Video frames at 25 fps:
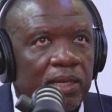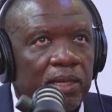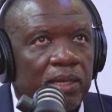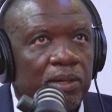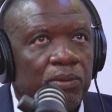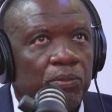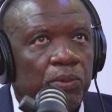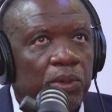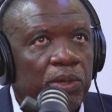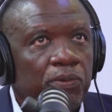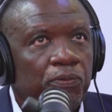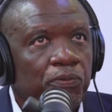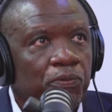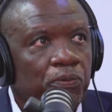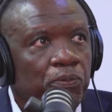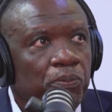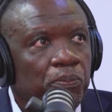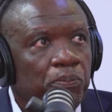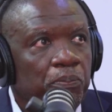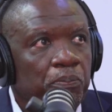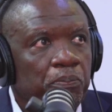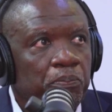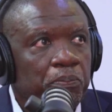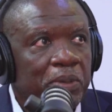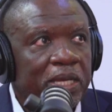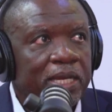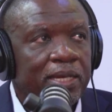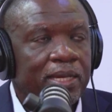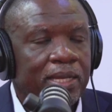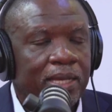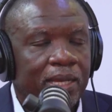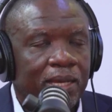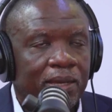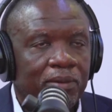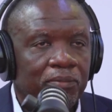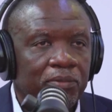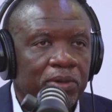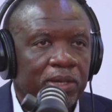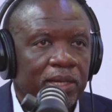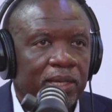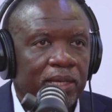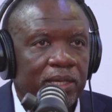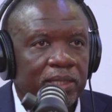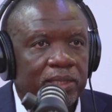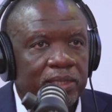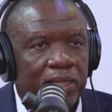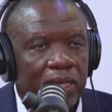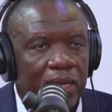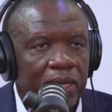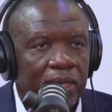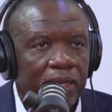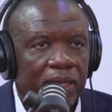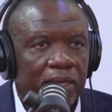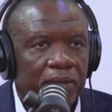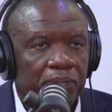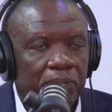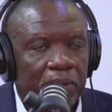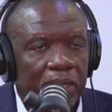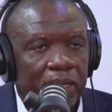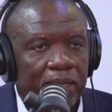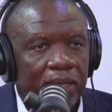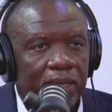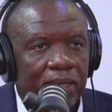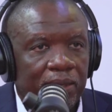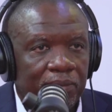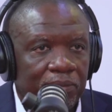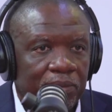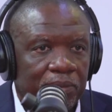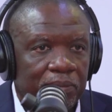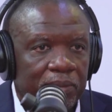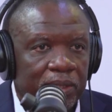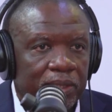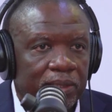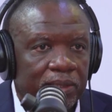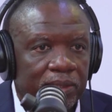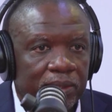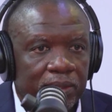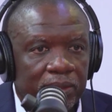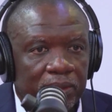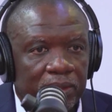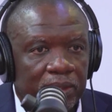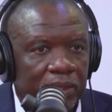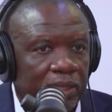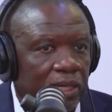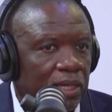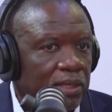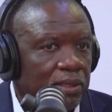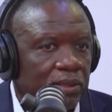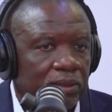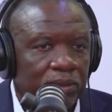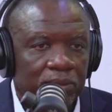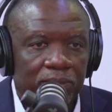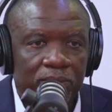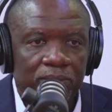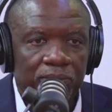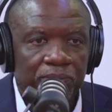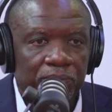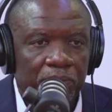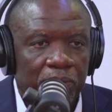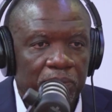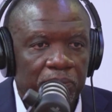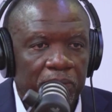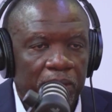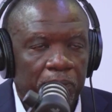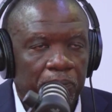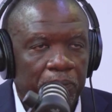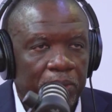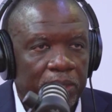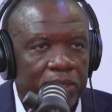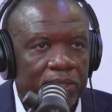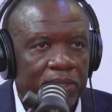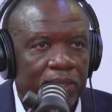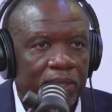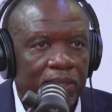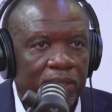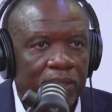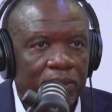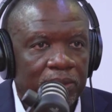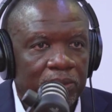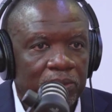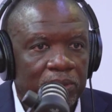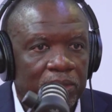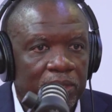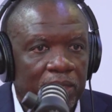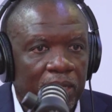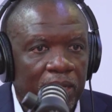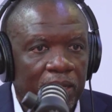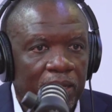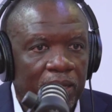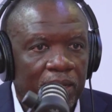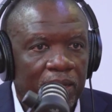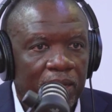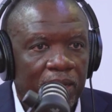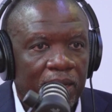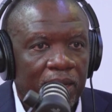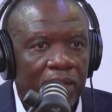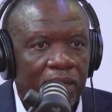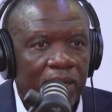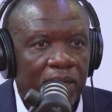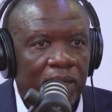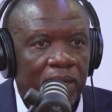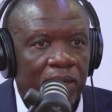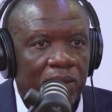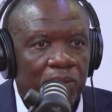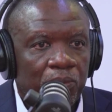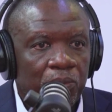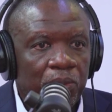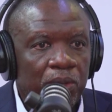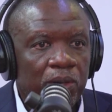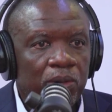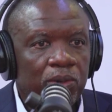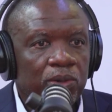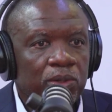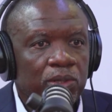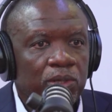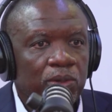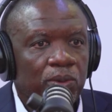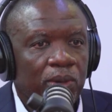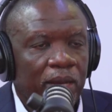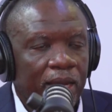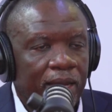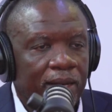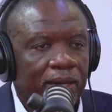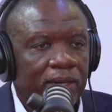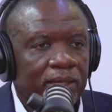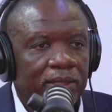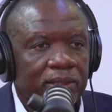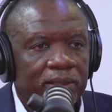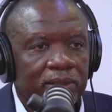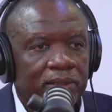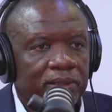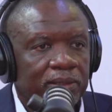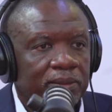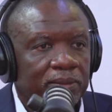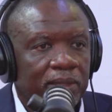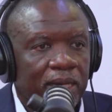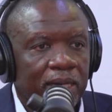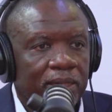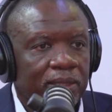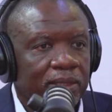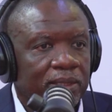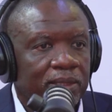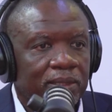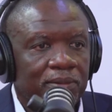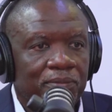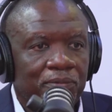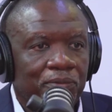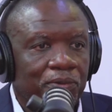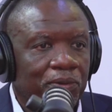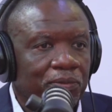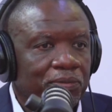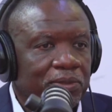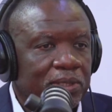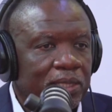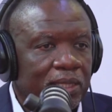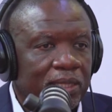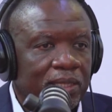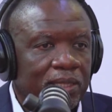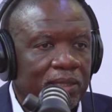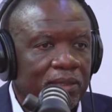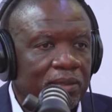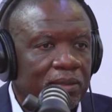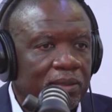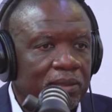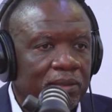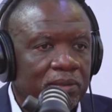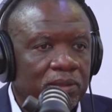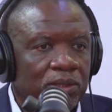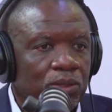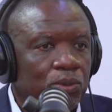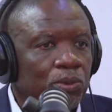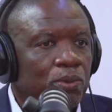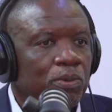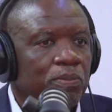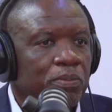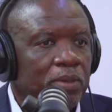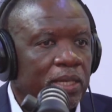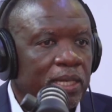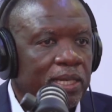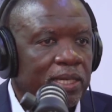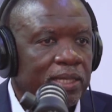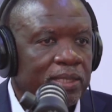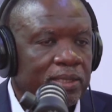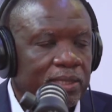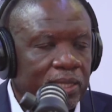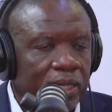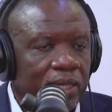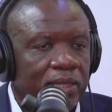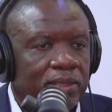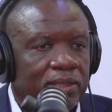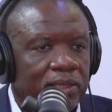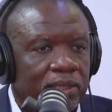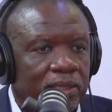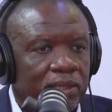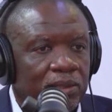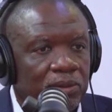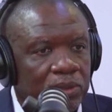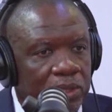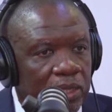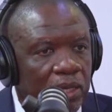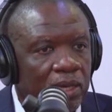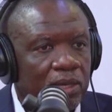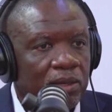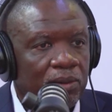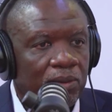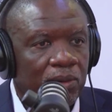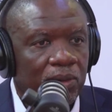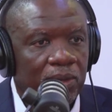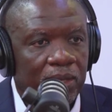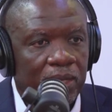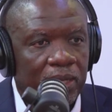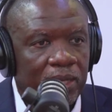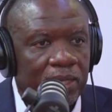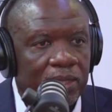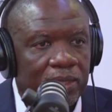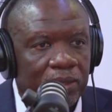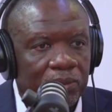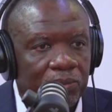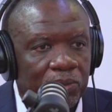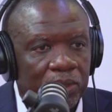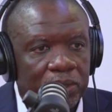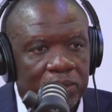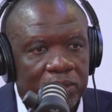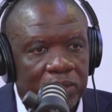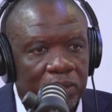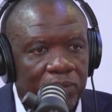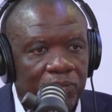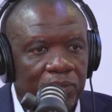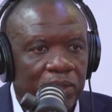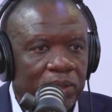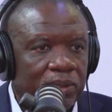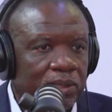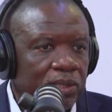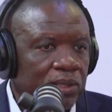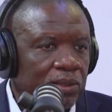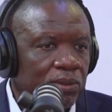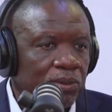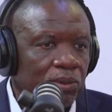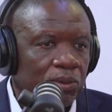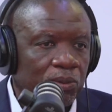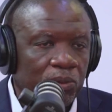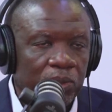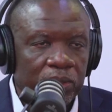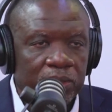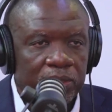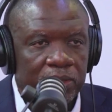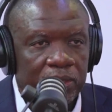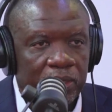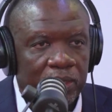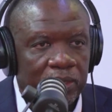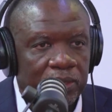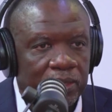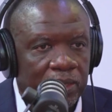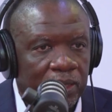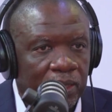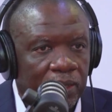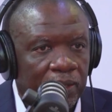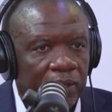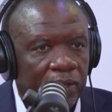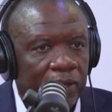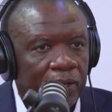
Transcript: we've been given a target by government right through from the president to say, we know you handled 152 million tons. You're saying you're going to handle 170 or 160.